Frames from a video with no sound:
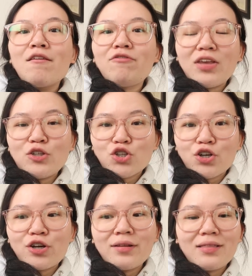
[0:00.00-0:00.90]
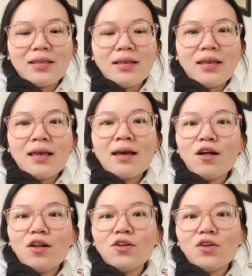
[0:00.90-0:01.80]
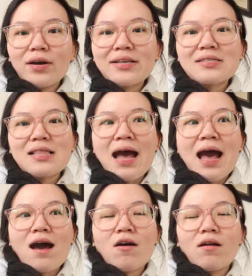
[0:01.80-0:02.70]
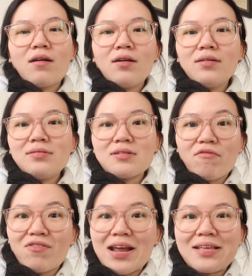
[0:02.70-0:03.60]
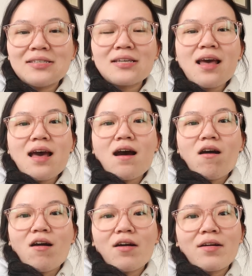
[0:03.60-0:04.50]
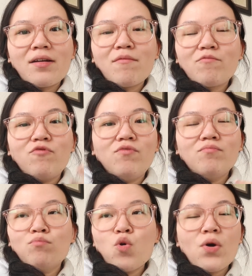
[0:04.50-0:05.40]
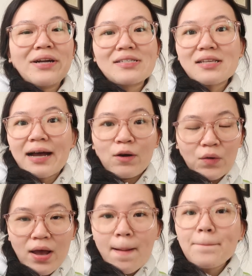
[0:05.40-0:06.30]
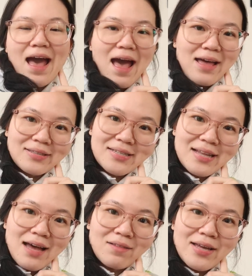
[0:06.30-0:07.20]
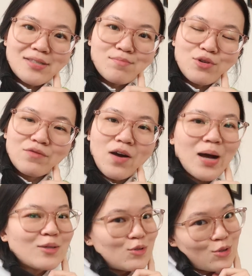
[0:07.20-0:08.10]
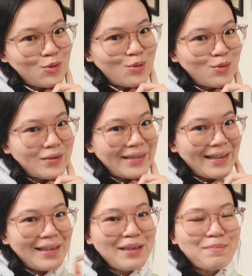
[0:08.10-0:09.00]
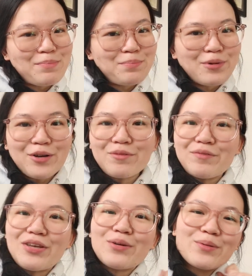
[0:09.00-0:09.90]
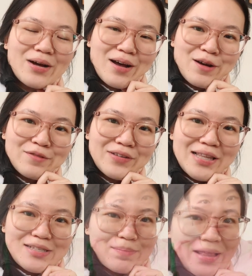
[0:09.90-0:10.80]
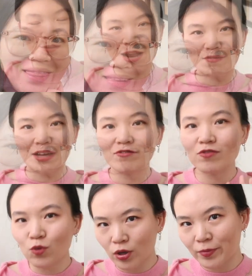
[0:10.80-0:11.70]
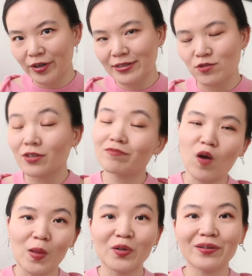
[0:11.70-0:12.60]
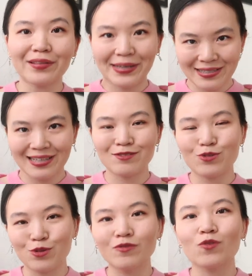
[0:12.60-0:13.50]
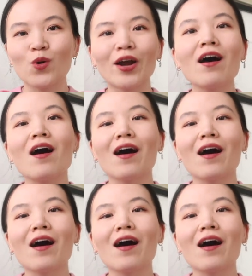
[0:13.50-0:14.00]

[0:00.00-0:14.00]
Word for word: feature the looks that are different, are more styled up. And now let's move on to the book review of this month. I read four books, or rather listened to four